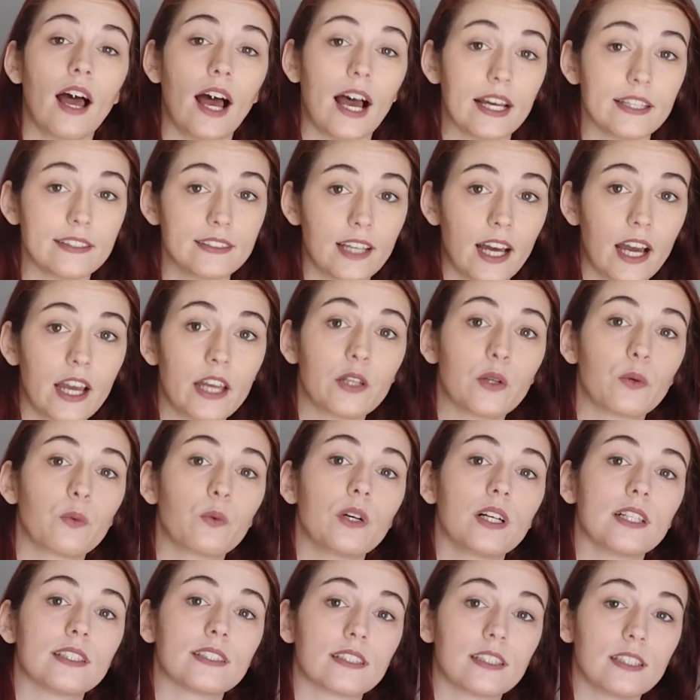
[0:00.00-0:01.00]
at night
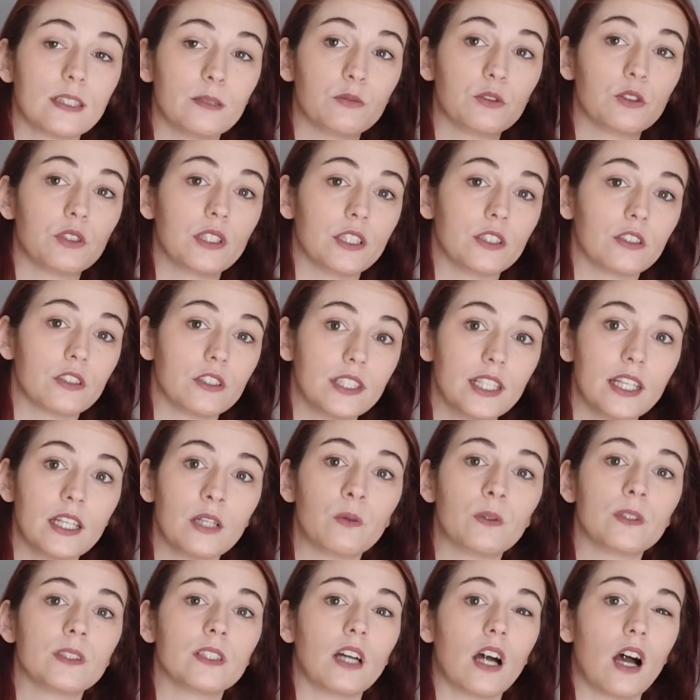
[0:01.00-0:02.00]
will sleep during the
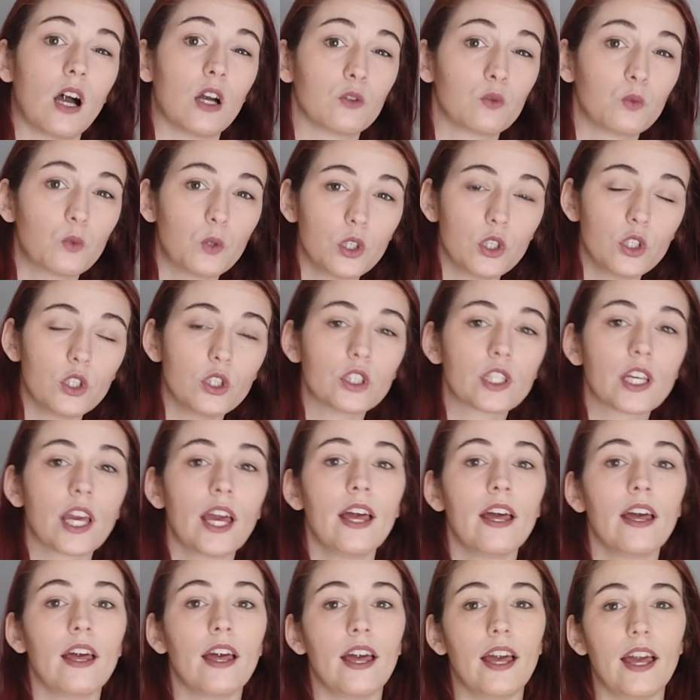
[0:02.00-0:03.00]
day when they're at work,
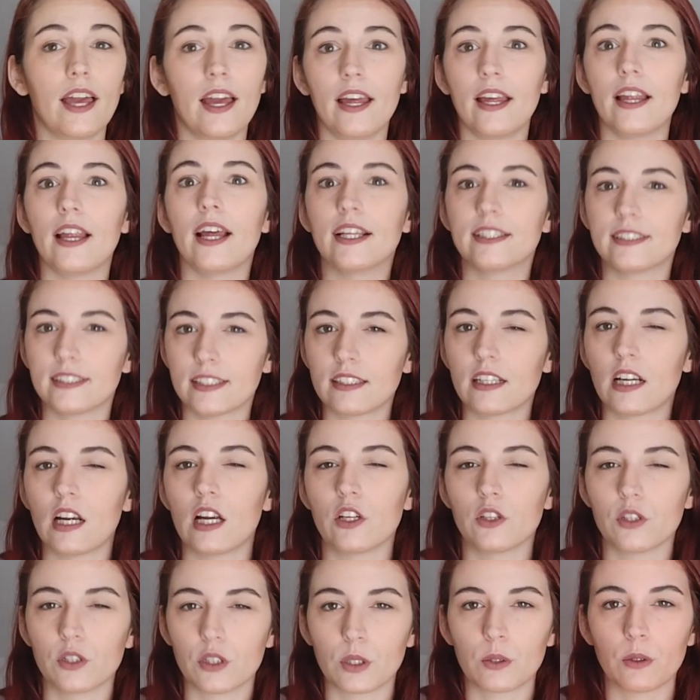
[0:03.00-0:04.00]

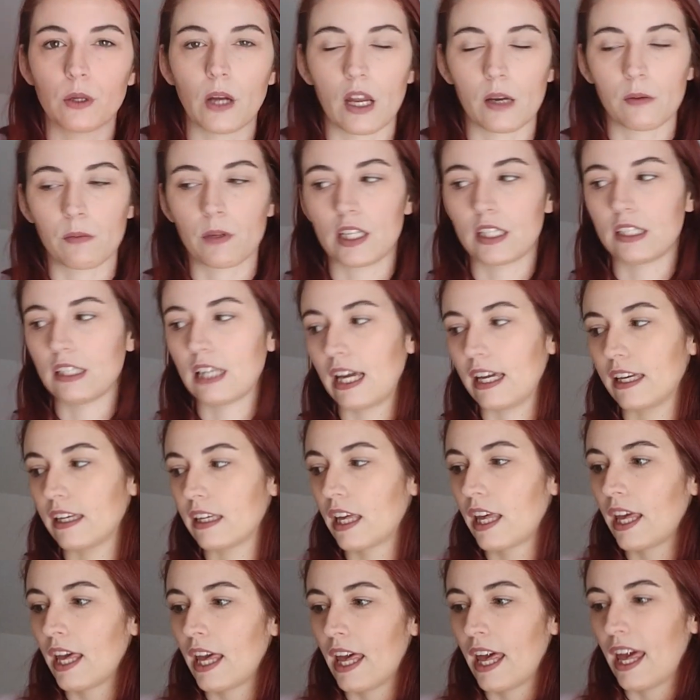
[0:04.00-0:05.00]
etc. You know what I mean? Like,
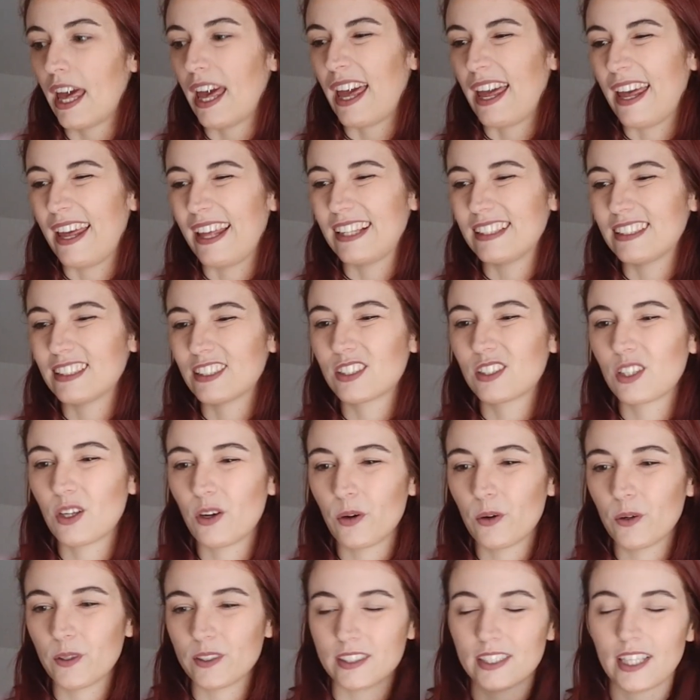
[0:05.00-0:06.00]
and
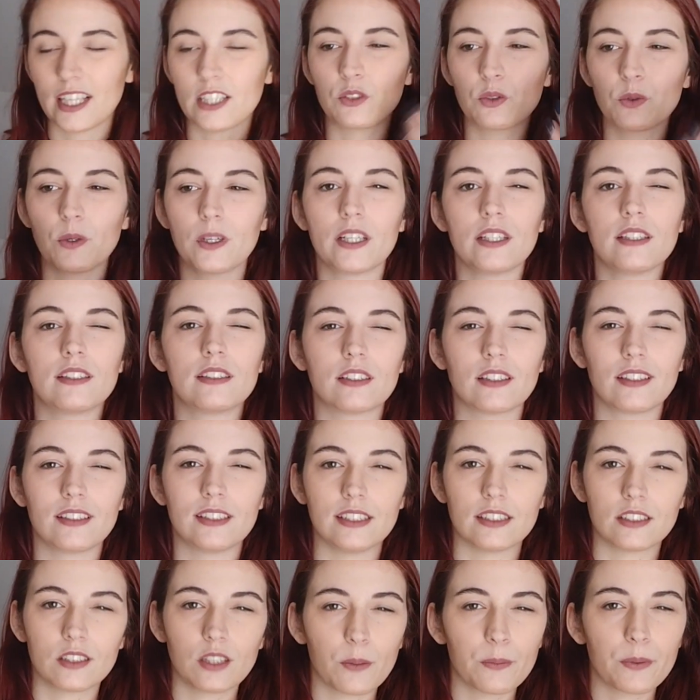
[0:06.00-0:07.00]
so that's why it's a
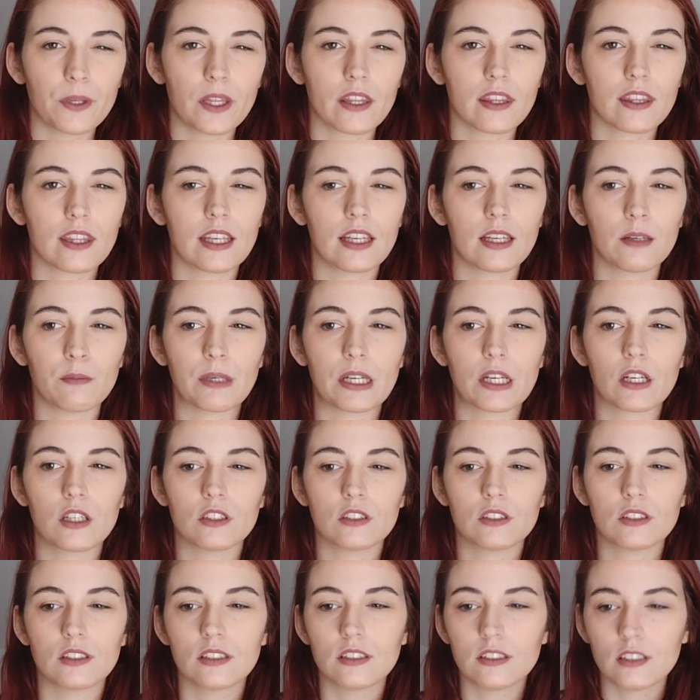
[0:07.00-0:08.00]
dystopian thing,
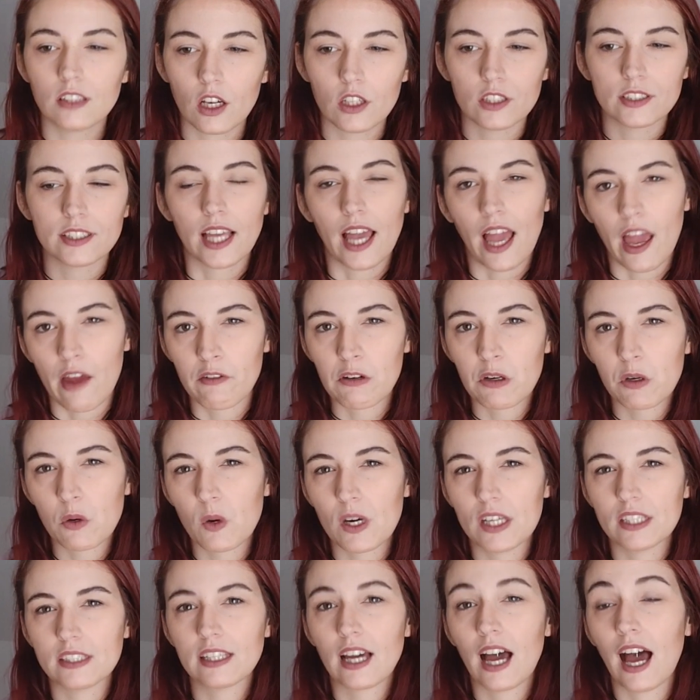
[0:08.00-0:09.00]
because not
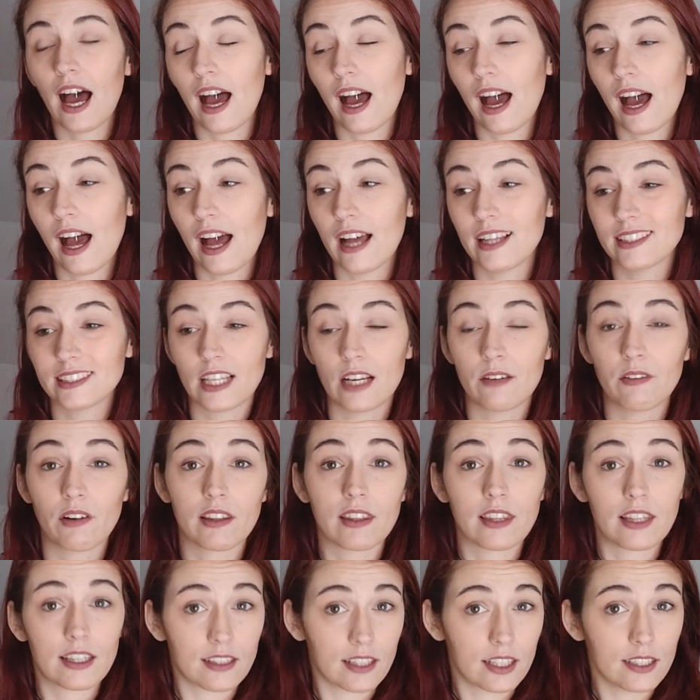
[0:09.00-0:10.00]
everyone has
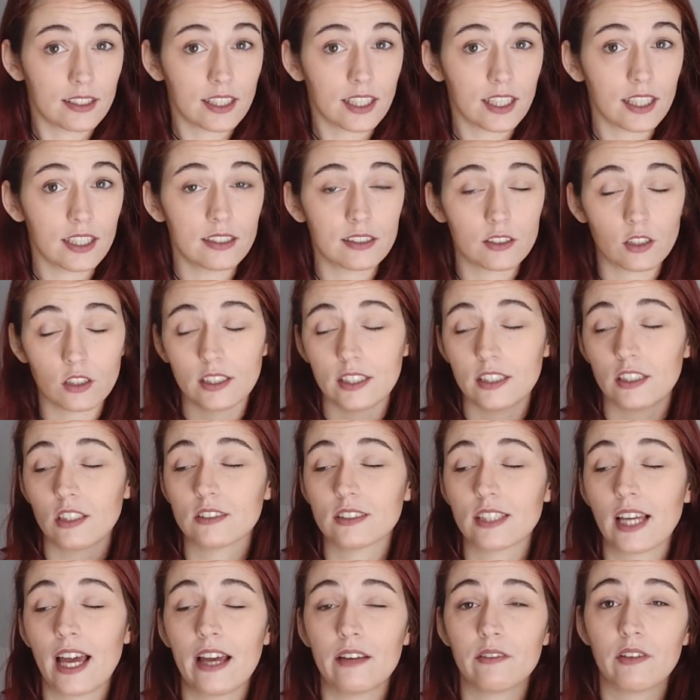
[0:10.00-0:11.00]
everything they need, so they
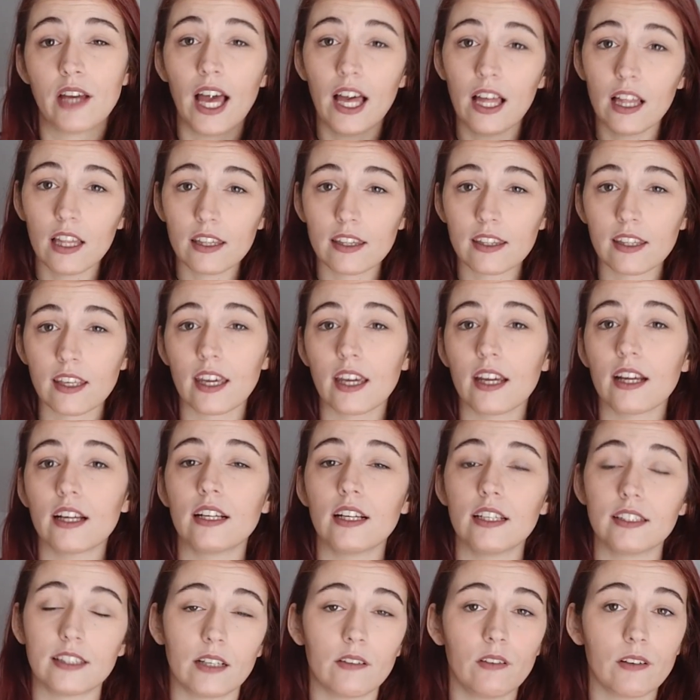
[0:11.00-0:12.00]
don't have
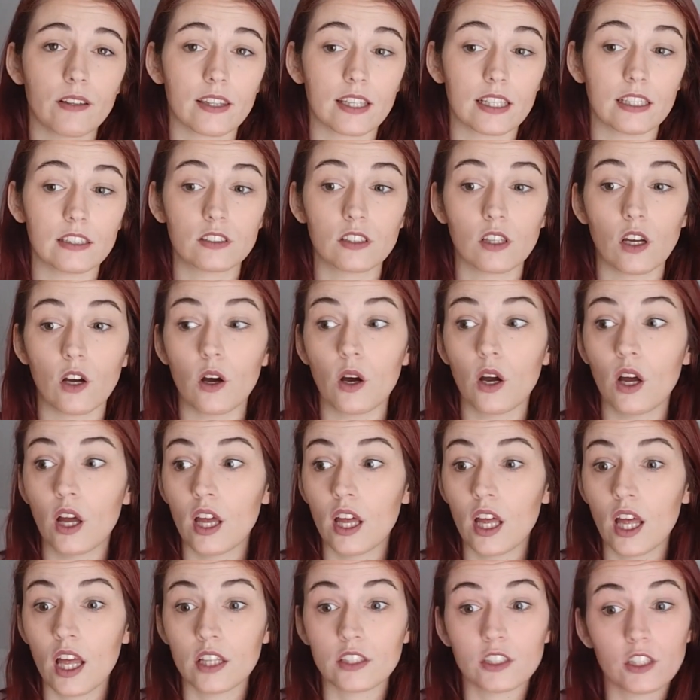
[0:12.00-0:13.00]
healthcare and everything. So
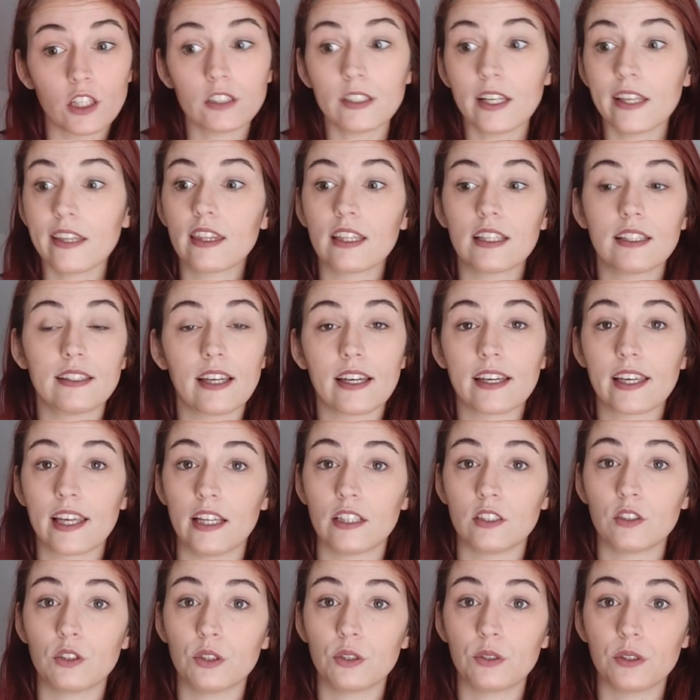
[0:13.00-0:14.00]
the only thing they
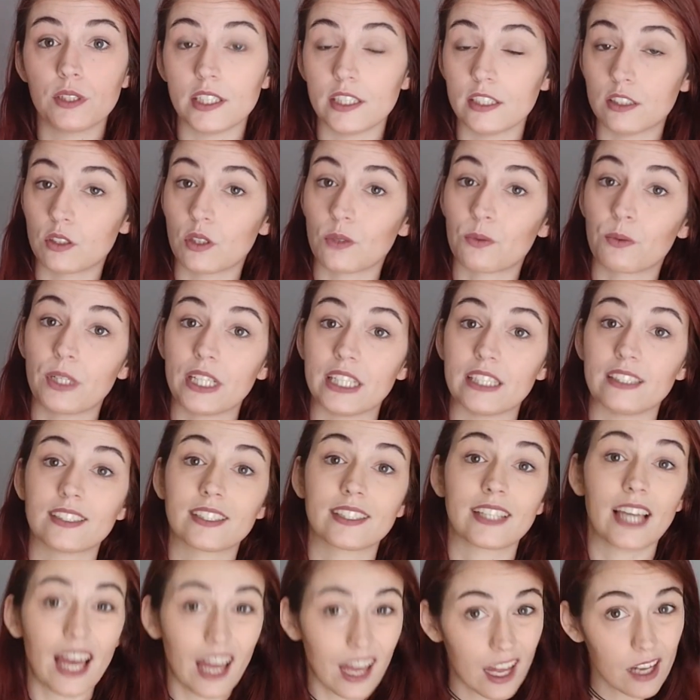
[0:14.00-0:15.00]
can do is to
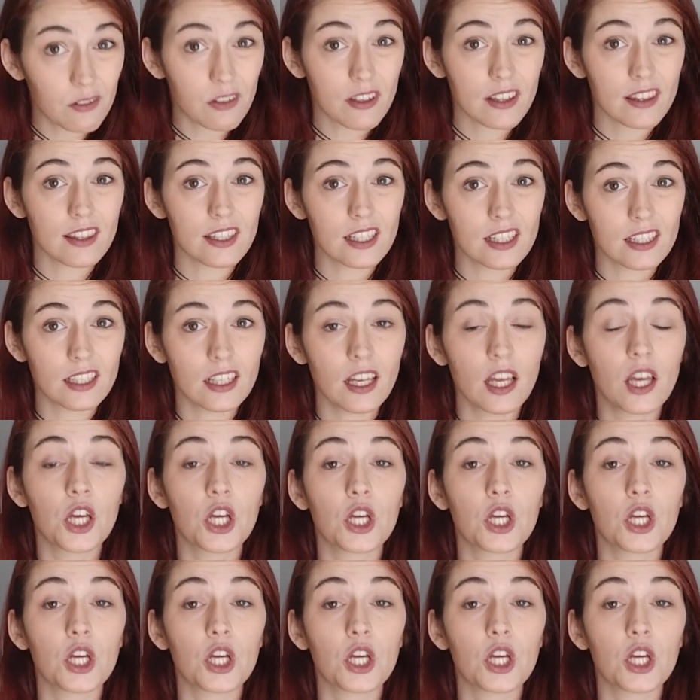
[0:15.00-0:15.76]
risk everything